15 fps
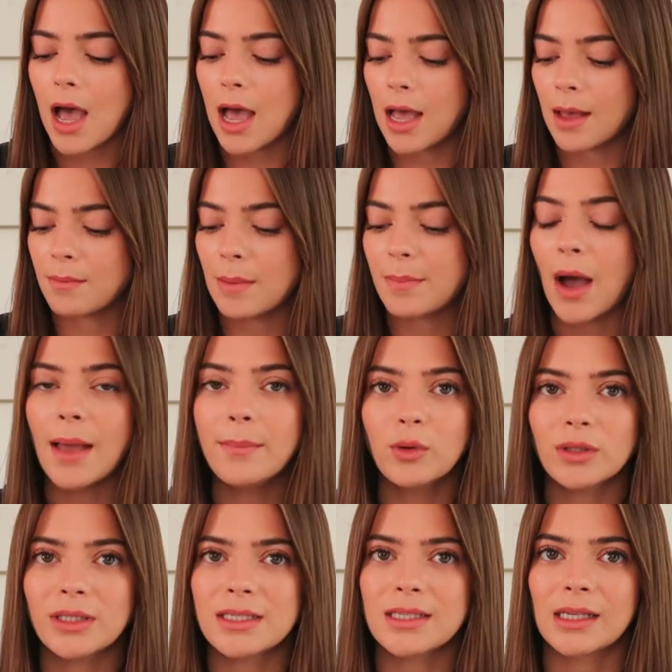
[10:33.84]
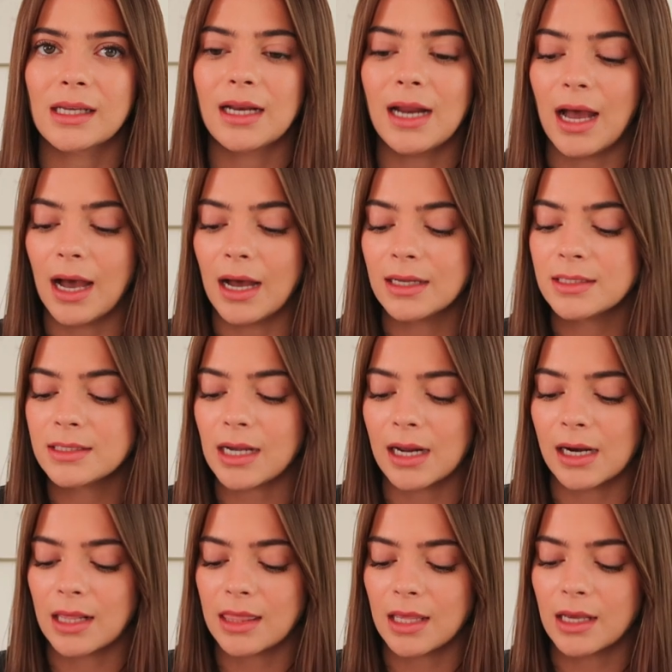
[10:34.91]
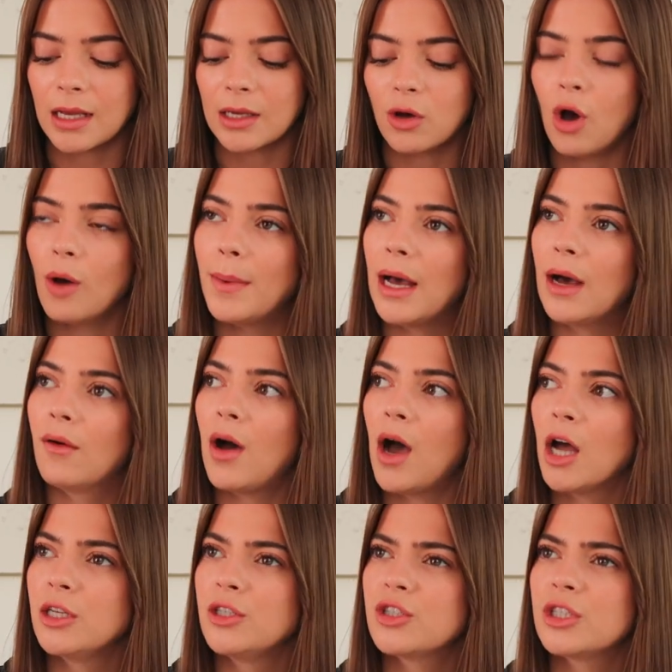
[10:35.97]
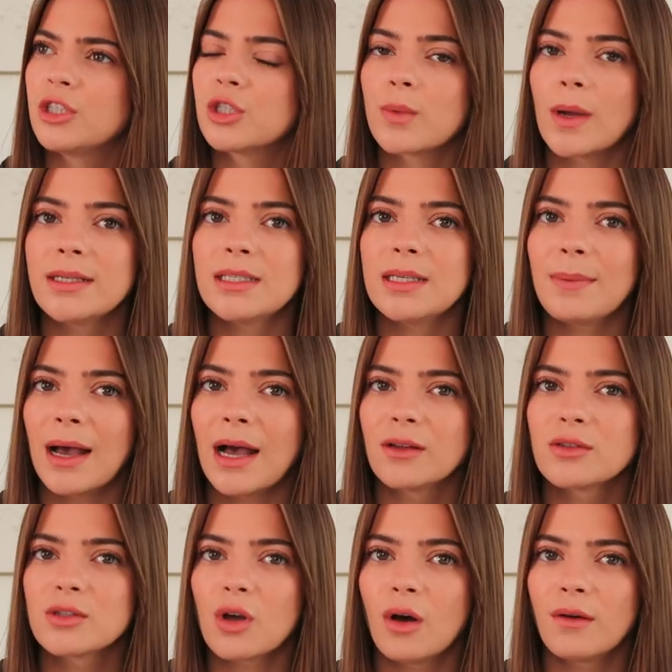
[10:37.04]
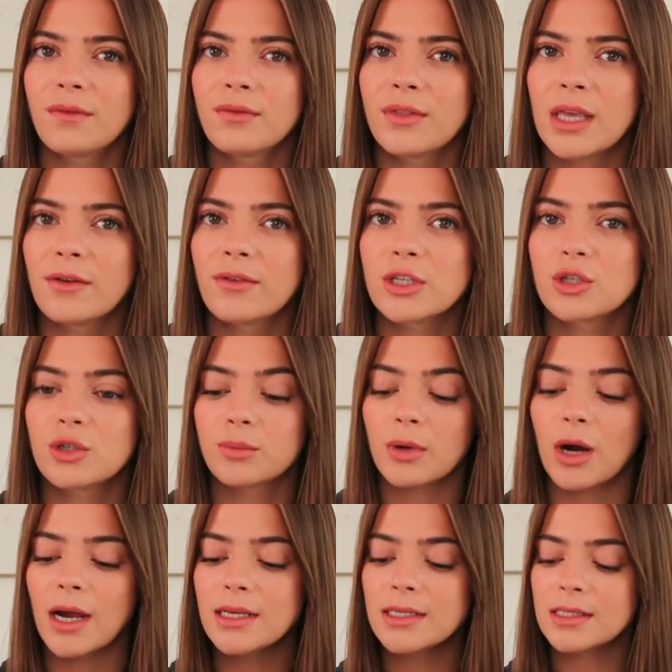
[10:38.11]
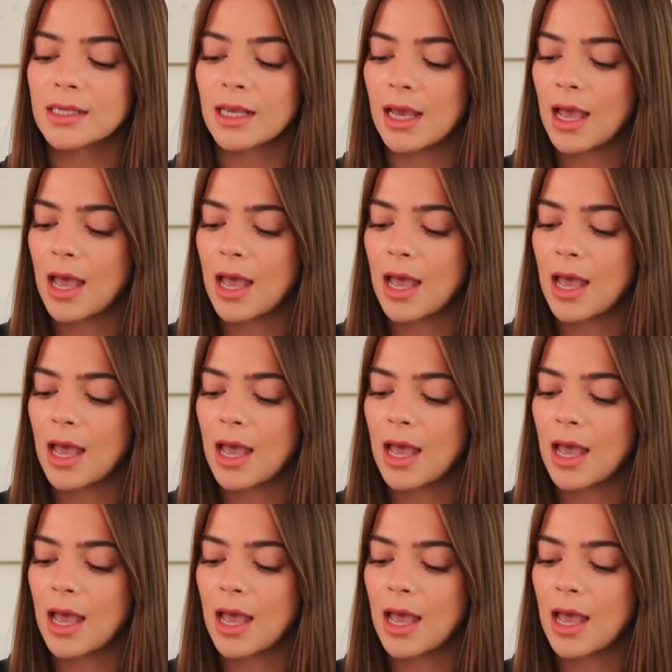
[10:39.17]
But I bought these secondhand, and I think I got about £120 off the original price.